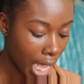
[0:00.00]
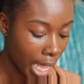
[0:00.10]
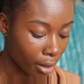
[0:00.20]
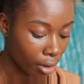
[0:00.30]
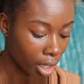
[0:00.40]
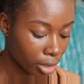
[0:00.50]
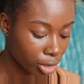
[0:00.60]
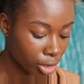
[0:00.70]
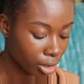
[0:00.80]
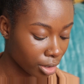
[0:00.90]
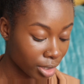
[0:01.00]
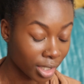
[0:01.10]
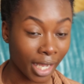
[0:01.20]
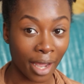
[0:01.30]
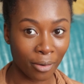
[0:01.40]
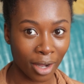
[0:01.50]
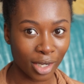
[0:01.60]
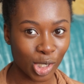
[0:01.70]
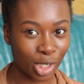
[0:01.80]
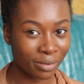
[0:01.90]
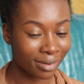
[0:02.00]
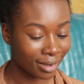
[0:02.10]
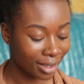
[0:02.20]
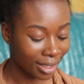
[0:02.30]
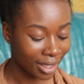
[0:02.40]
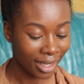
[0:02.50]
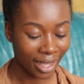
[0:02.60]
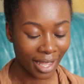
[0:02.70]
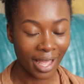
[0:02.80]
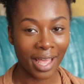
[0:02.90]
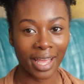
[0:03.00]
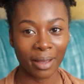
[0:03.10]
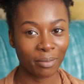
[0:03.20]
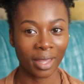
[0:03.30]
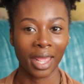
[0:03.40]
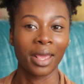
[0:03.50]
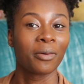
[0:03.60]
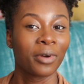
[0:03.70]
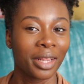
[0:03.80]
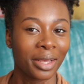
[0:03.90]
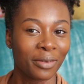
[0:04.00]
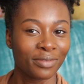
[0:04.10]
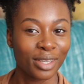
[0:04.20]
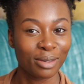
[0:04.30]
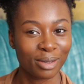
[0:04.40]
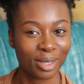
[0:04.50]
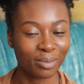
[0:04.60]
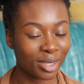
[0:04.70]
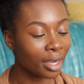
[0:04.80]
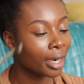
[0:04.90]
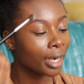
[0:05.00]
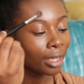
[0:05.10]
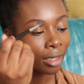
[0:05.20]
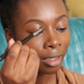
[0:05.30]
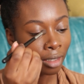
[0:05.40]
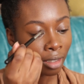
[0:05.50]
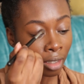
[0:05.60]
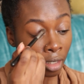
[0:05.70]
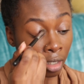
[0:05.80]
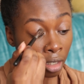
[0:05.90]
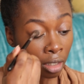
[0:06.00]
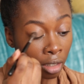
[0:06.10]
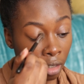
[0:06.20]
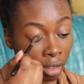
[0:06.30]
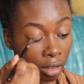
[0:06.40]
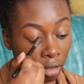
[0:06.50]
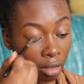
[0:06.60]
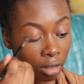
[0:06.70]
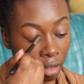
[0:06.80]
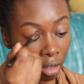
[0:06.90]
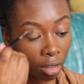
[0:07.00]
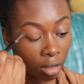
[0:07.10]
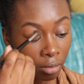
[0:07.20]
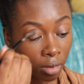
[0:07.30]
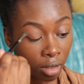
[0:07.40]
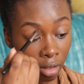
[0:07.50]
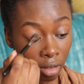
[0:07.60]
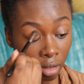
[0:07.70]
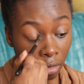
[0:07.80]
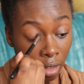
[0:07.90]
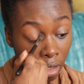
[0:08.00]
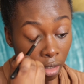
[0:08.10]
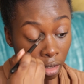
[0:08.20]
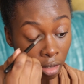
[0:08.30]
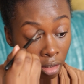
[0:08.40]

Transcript: eye wash or Skywash. I'm getting really confused, I'm sorry. So I'm just gonna do